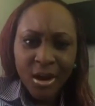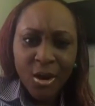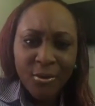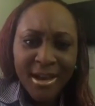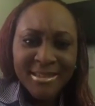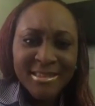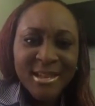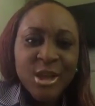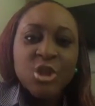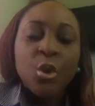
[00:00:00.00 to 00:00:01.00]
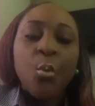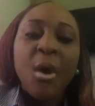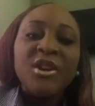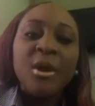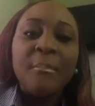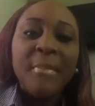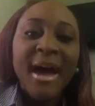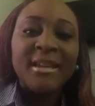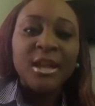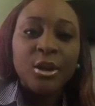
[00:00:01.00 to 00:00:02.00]
All right. So when your
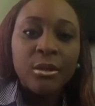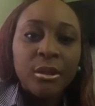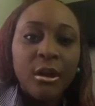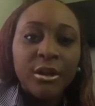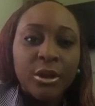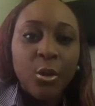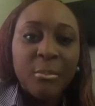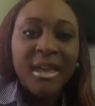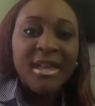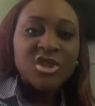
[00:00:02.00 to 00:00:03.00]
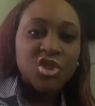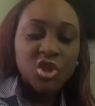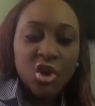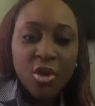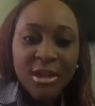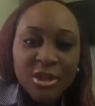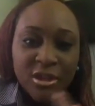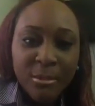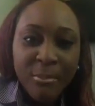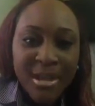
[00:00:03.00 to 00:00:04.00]
mind and your thought now begins to turn
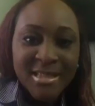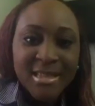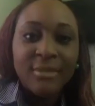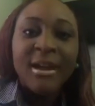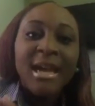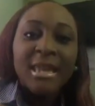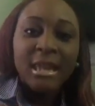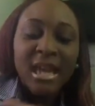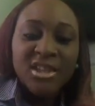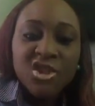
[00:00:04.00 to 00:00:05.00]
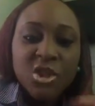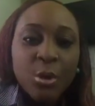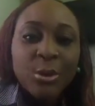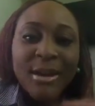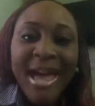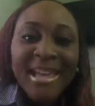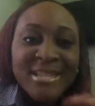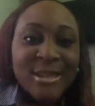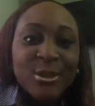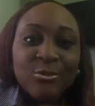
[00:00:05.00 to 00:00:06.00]
into the positive, that is how you will
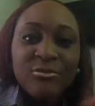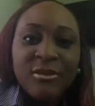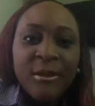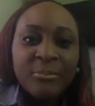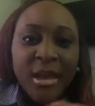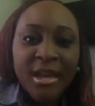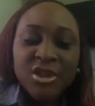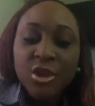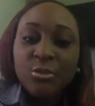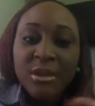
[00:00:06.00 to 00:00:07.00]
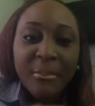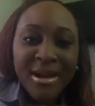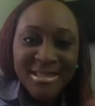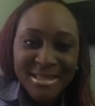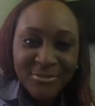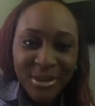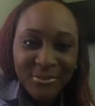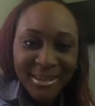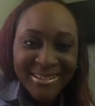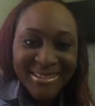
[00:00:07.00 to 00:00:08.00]
execute a positive
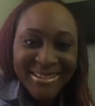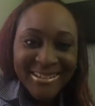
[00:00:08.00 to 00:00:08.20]
living.